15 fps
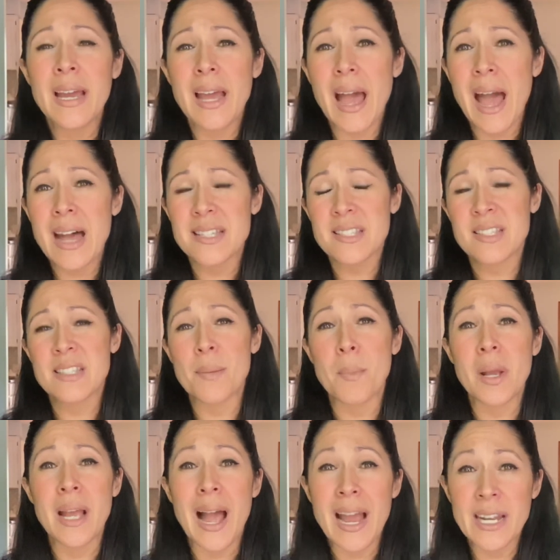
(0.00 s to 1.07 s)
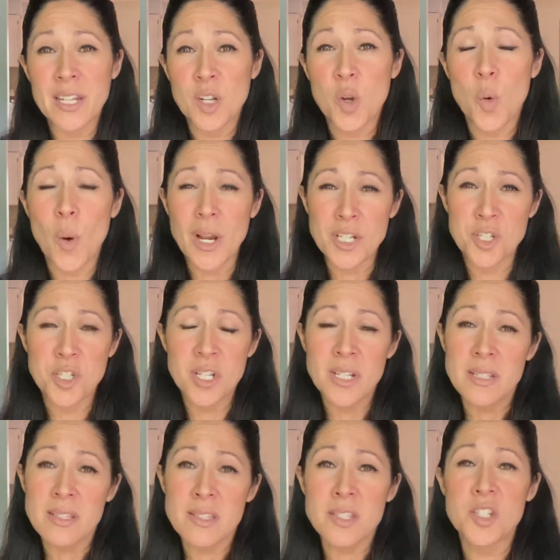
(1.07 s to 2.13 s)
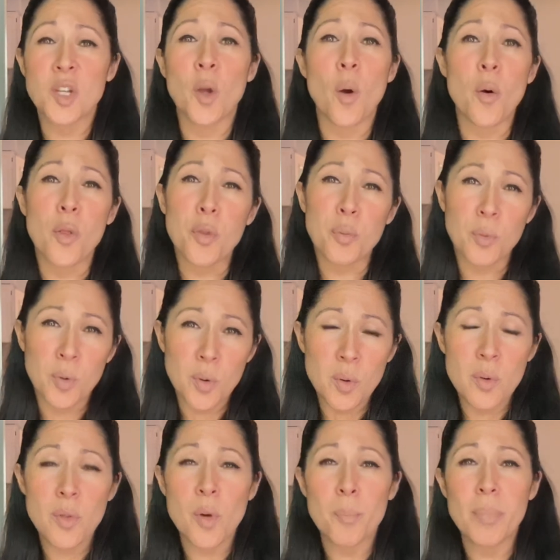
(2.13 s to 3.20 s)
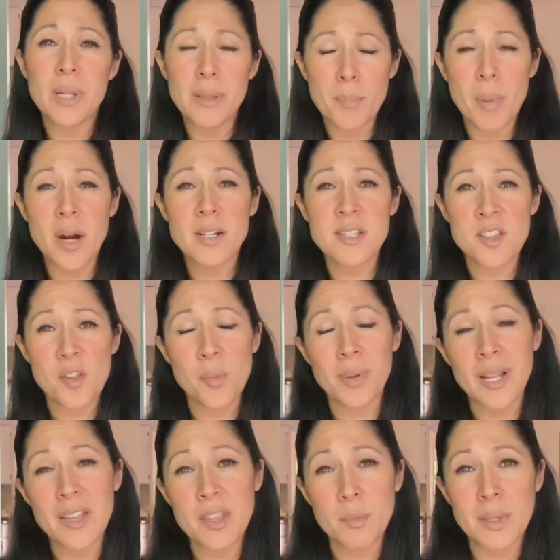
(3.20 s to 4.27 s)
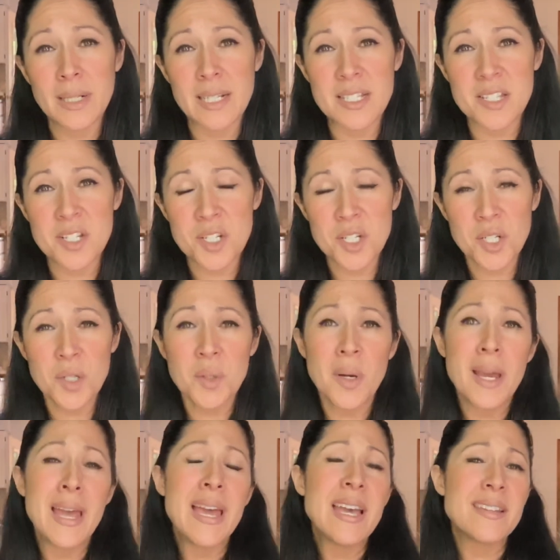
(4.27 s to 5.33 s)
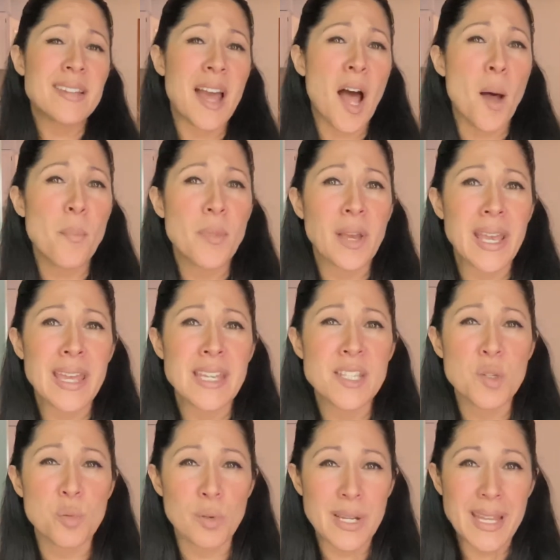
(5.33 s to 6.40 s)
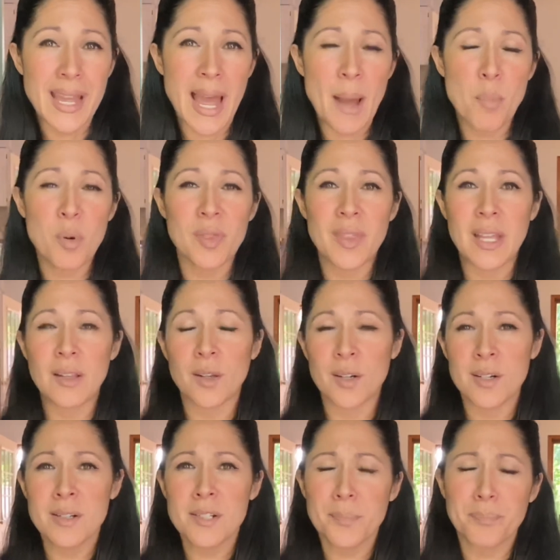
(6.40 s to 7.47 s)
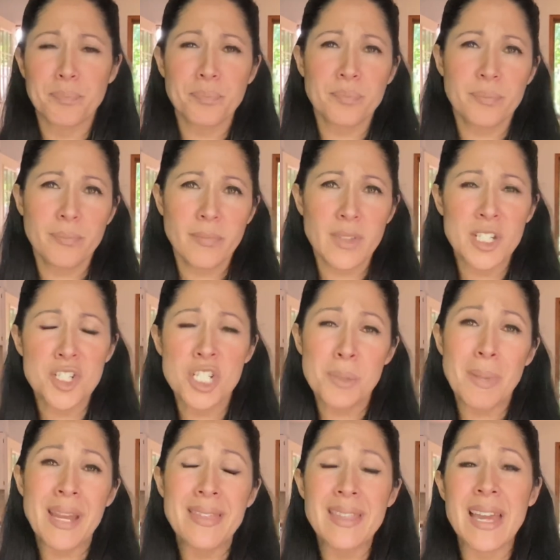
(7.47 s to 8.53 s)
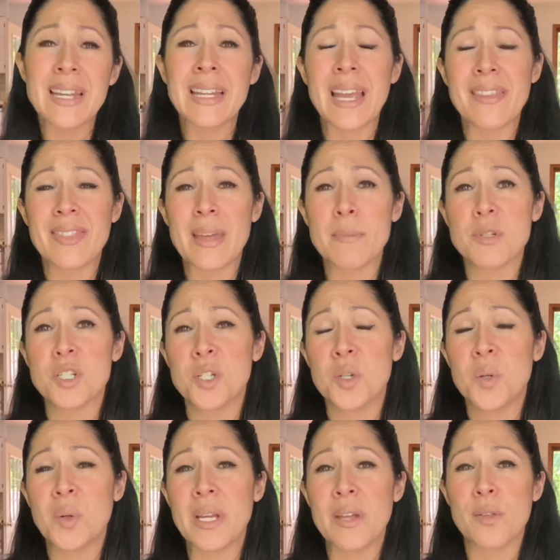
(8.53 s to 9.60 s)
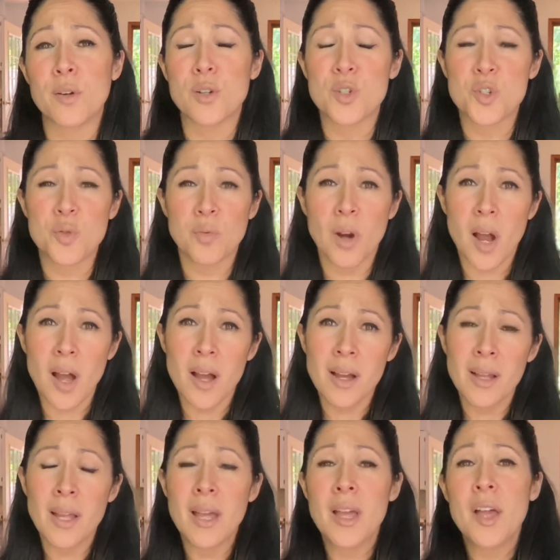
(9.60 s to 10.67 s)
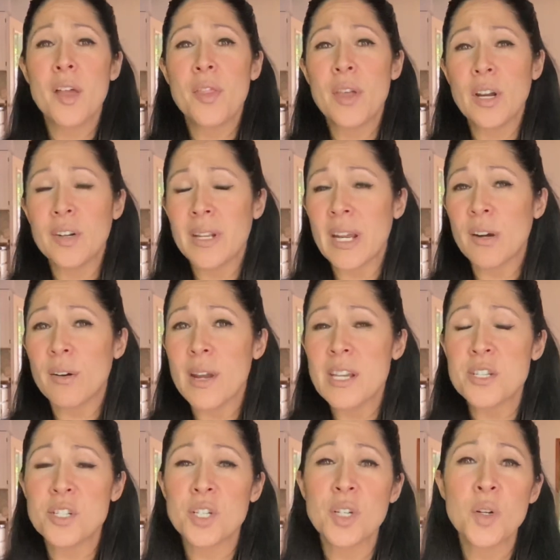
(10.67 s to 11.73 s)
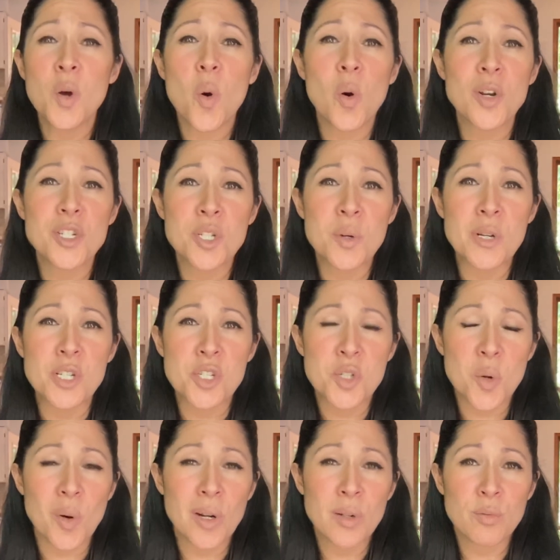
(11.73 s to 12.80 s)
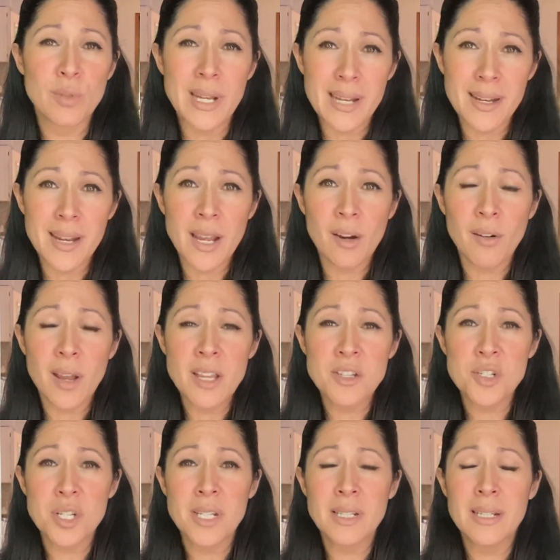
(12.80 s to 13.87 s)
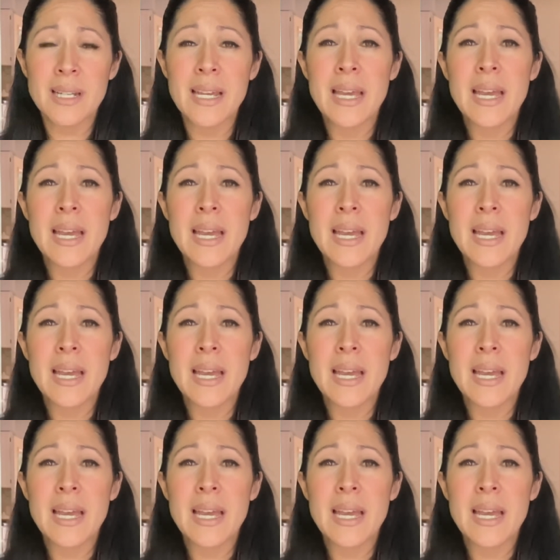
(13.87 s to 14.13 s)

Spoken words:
ask some guided questions to go through the parts of the play that we listened to help the kids recap what they learned. She might then get them to either draw their narration or do a short written narration.